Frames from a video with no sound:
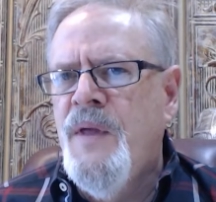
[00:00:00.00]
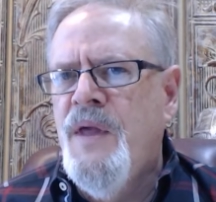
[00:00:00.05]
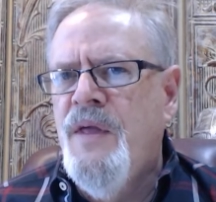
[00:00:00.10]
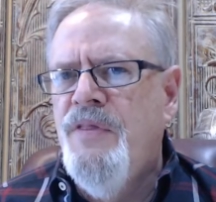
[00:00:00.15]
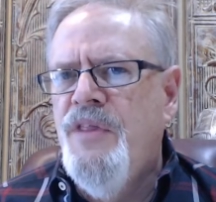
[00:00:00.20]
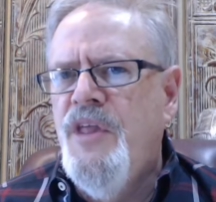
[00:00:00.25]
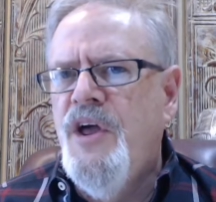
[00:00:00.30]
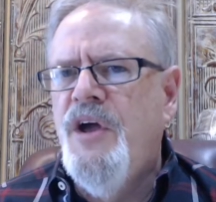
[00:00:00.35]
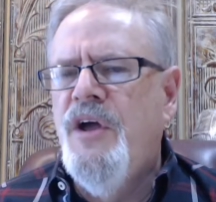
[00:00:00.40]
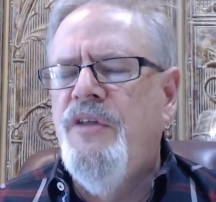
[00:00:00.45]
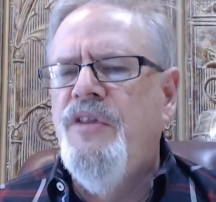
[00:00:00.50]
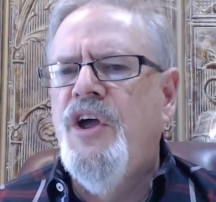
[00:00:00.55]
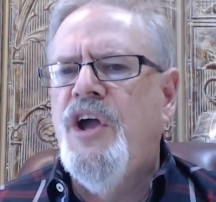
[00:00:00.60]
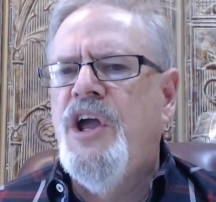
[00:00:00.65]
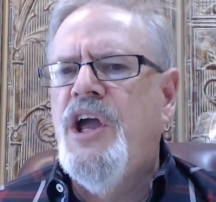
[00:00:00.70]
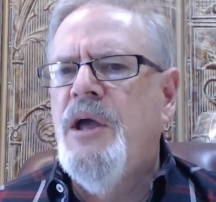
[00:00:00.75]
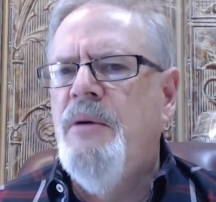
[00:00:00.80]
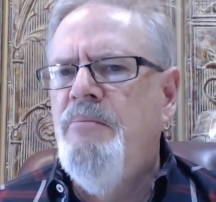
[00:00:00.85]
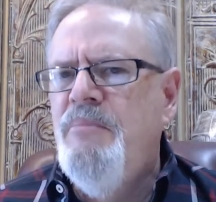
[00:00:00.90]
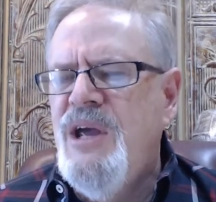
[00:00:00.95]
The
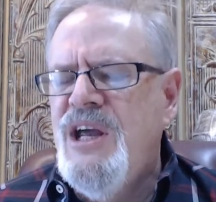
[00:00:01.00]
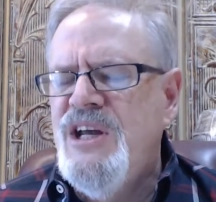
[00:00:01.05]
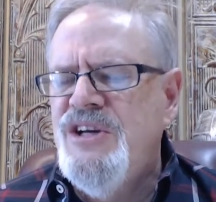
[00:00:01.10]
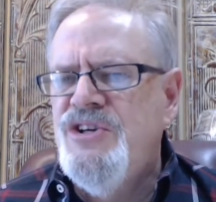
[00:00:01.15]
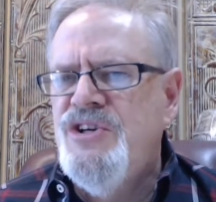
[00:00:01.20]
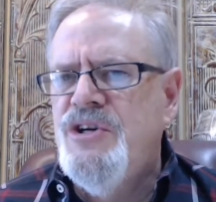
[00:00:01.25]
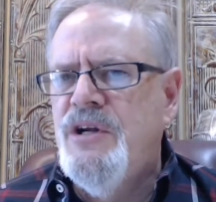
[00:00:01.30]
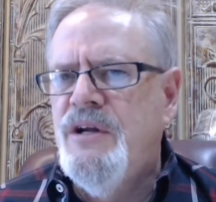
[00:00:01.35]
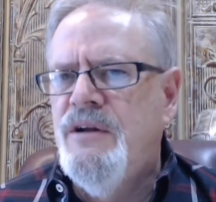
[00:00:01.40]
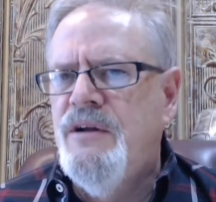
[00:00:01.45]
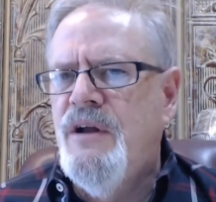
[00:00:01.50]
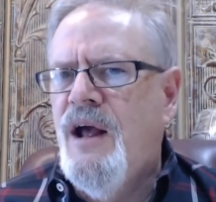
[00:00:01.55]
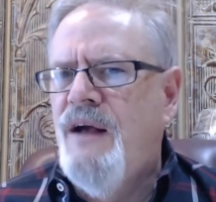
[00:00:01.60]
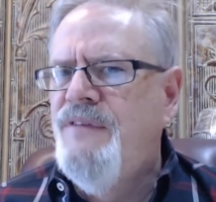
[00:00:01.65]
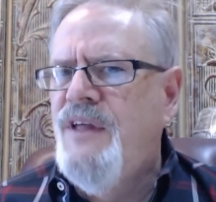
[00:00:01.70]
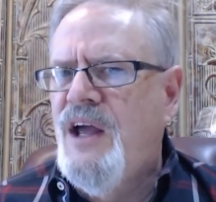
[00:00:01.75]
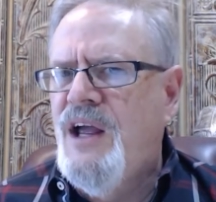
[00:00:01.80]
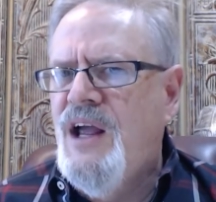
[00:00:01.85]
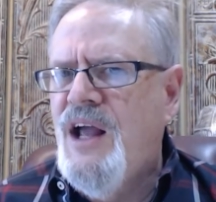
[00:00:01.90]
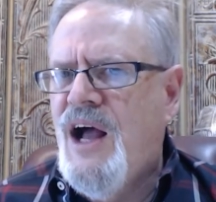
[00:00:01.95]
commission
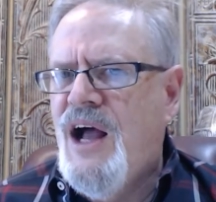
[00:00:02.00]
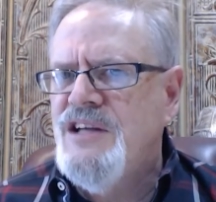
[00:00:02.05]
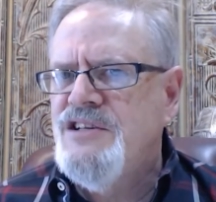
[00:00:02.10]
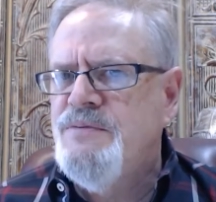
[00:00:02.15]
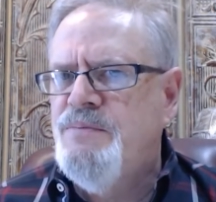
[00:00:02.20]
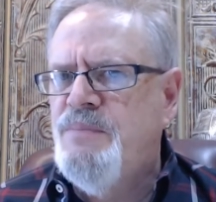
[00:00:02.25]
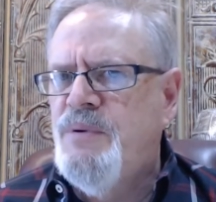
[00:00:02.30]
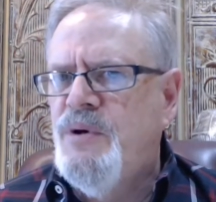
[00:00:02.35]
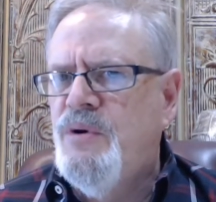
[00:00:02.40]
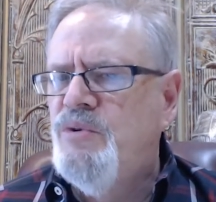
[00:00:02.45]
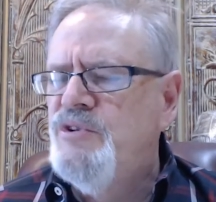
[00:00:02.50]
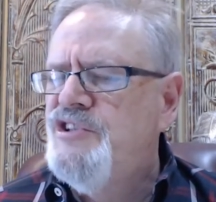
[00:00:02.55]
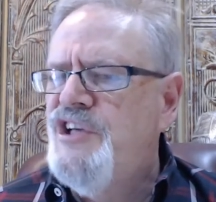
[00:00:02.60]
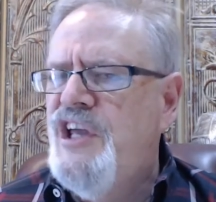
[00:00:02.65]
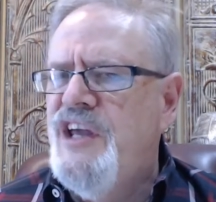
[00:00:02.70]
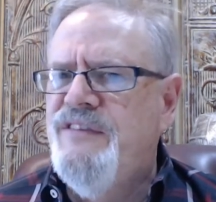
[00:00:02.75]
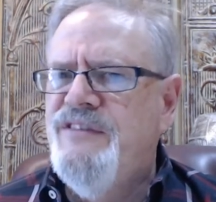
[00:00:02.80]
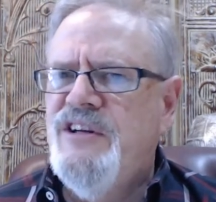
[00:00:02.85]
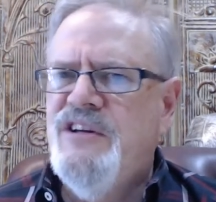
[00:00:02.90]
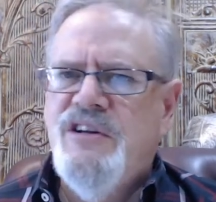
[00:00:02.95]
of the gospel was
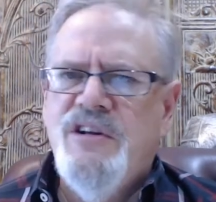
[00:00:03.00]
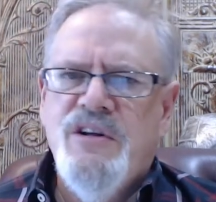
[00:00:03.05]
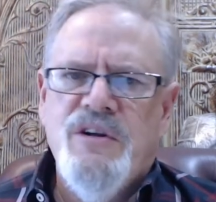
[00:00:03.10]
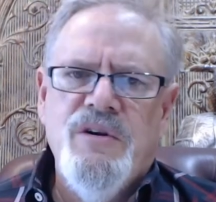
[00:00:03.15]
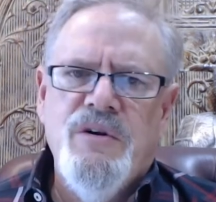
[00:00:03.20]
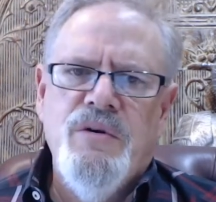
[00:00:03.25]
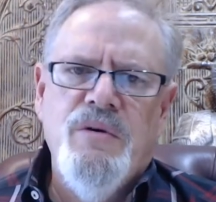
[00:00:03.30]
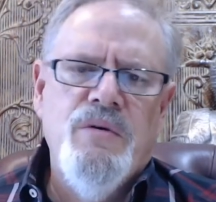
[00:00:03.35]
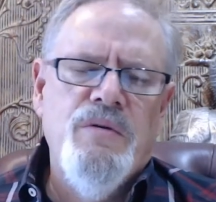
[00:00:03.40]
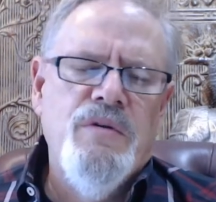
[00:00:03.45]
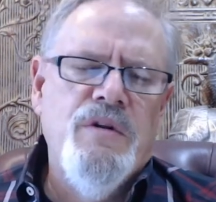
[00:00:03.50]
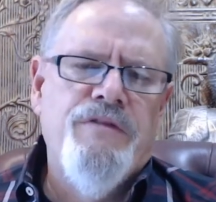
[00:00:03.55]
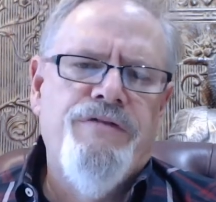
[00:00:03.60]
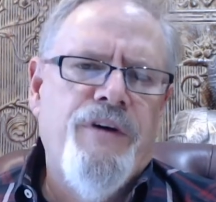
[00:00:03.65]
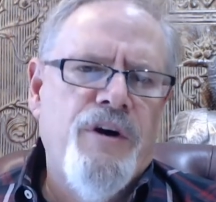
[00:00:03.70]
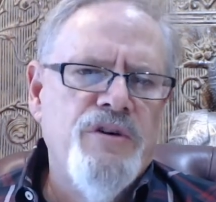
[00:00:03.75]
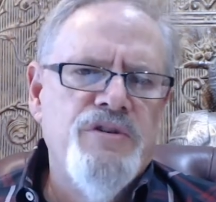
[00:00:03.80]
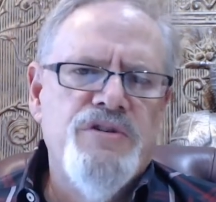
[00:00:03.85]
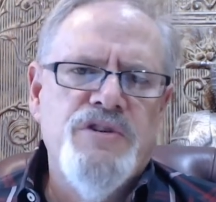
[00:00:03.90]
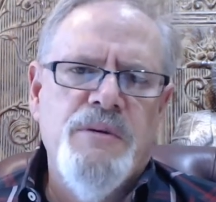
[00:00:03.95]
given to the
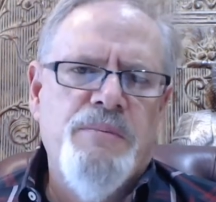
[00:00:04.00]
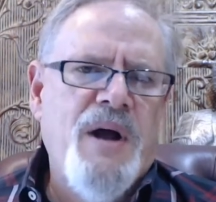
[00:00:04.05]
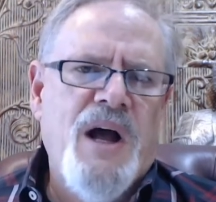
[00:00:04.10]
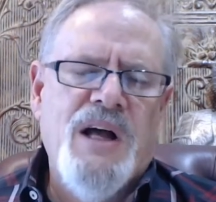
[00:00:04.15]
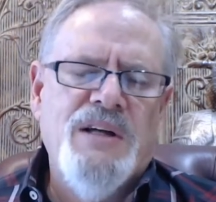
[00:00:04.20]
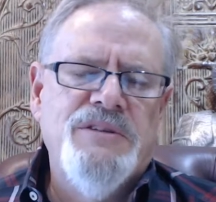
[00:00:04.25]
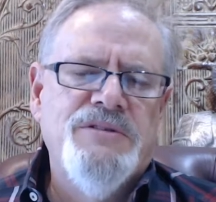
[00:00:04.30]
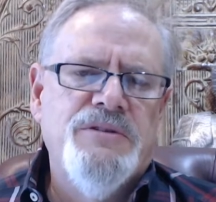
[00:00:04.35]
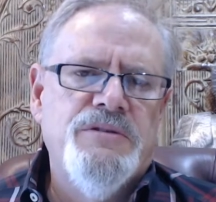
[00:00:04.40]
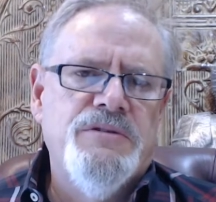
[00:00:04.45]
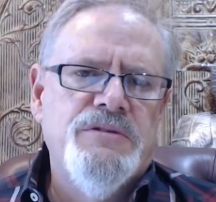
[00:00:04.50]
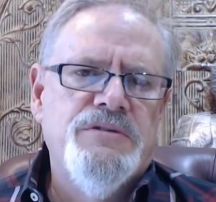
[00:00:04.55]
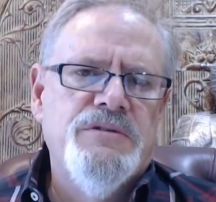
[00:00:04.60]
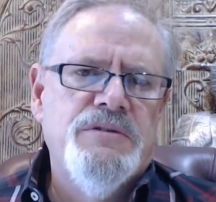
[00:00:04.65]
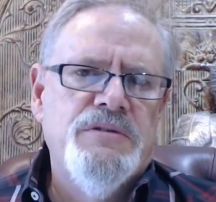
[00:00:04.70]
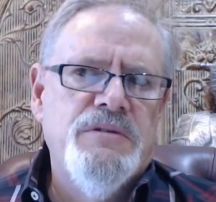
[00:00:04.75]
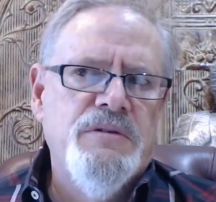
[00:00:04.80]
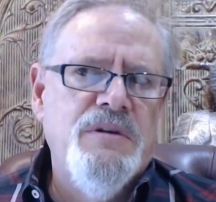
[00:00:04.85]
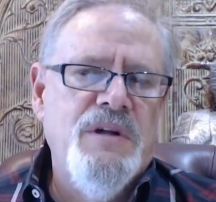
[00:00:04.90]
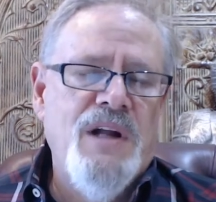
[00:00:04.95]
first
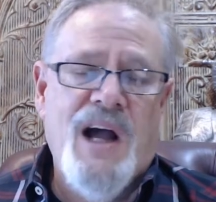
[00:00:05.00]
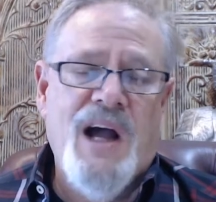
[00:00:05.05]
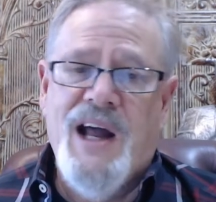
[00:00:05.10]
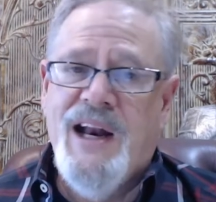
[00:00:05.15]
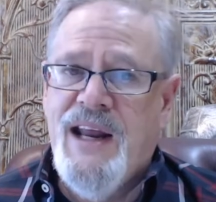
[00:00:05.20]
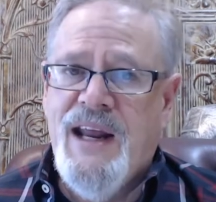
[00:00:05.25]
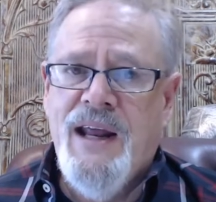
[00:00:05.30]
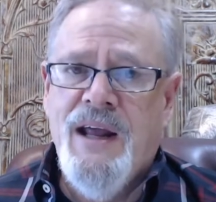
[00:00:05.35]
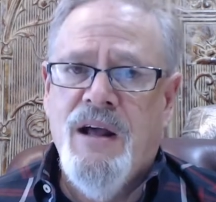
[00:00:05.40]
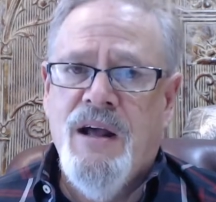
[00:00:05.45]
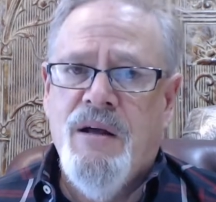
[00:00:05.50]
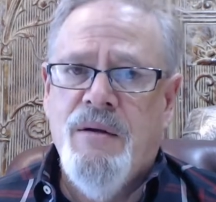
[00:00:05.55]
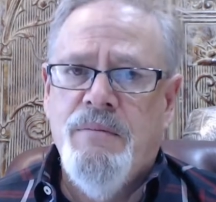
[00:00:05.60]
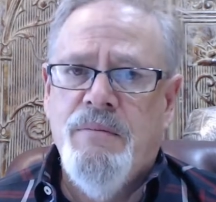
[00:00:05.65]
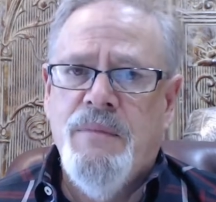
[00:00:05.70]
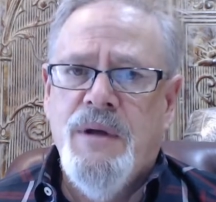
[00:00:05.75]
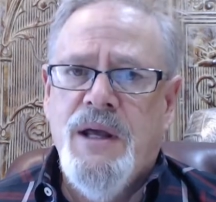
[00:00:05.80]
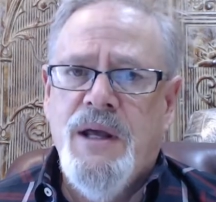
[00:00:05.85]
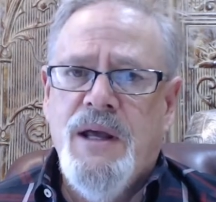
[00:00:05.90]
apostles, not him.